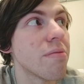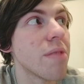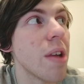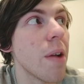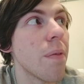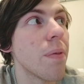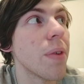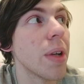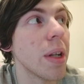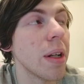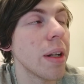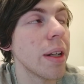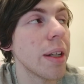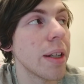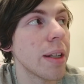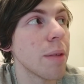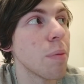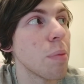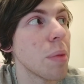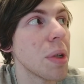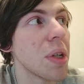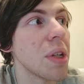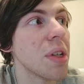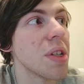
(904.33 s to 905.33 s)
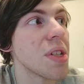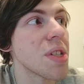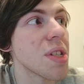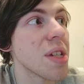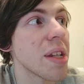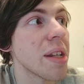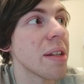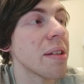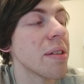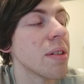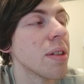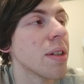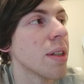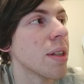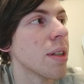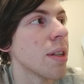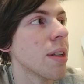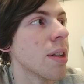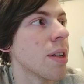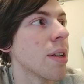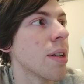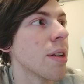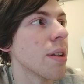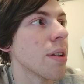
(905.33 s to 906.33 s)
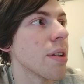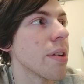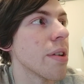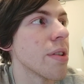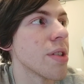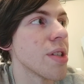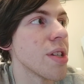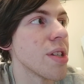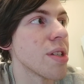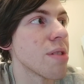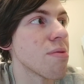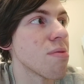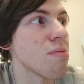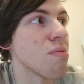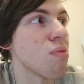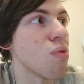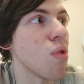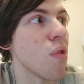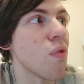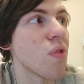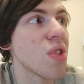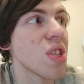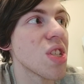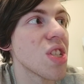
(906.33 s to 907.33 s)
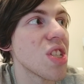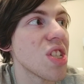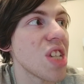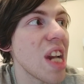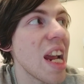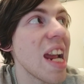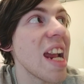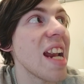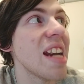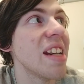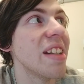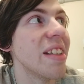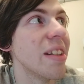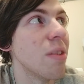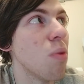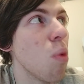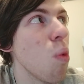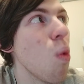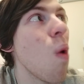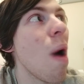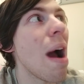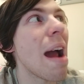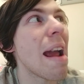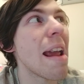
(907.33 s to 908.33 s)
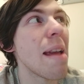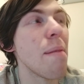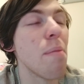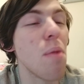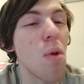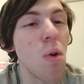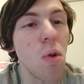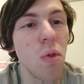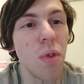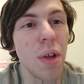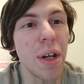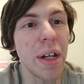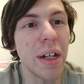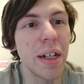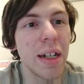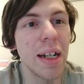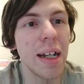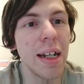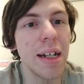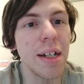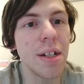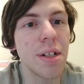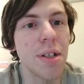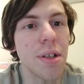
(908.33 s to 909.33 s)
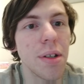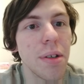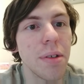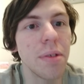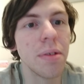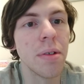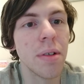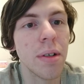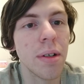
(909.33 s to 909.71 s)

definitely can beat this thing. Because he's withstanded way more than he needed to.